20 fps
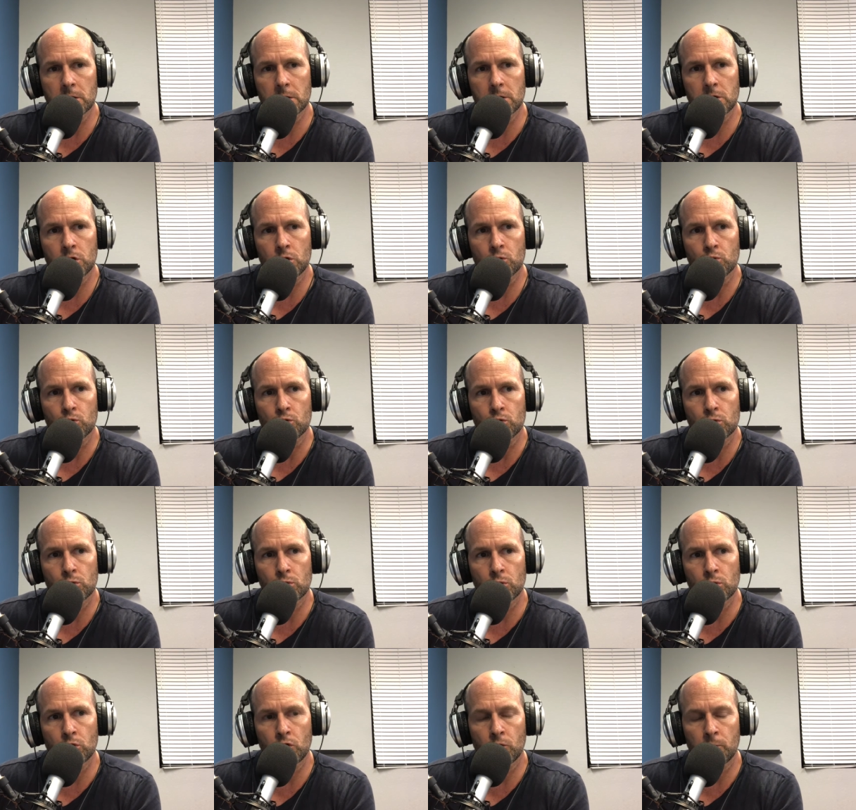
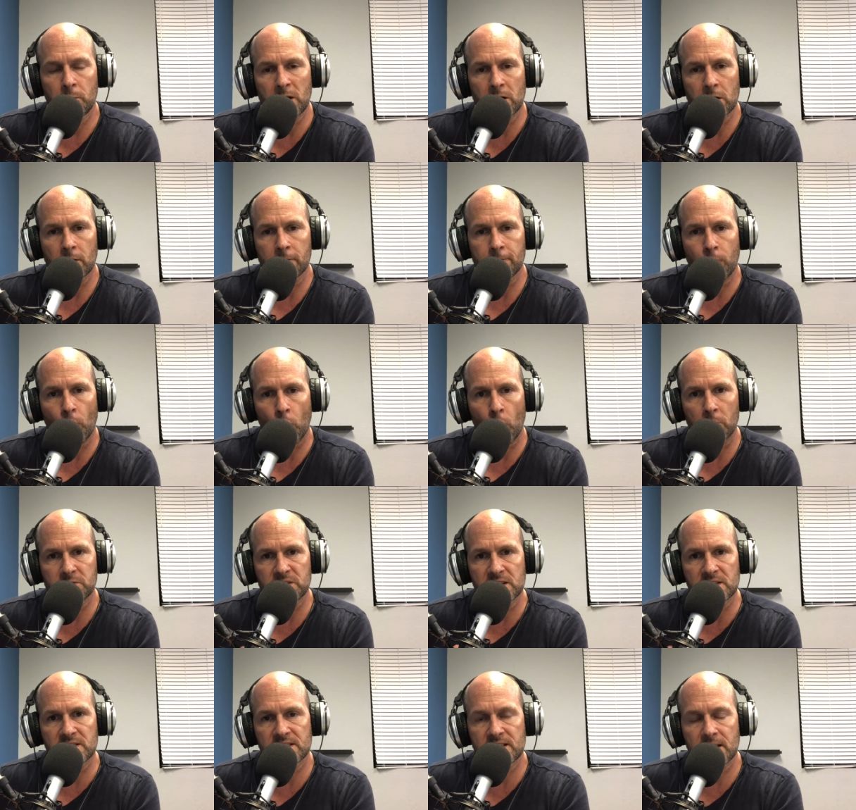you've been conformed
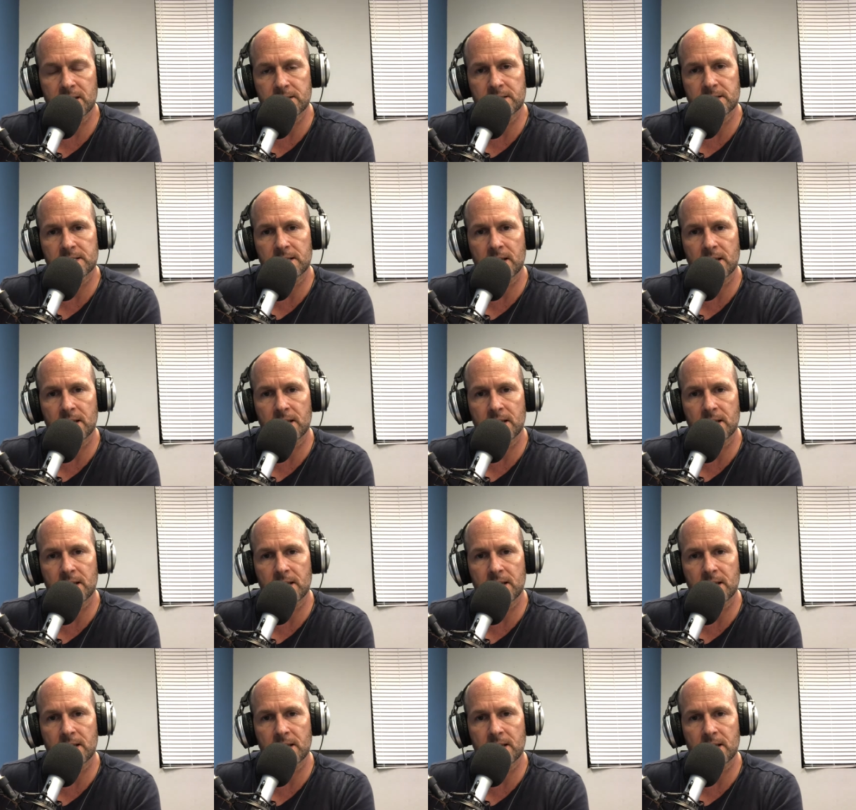to sit.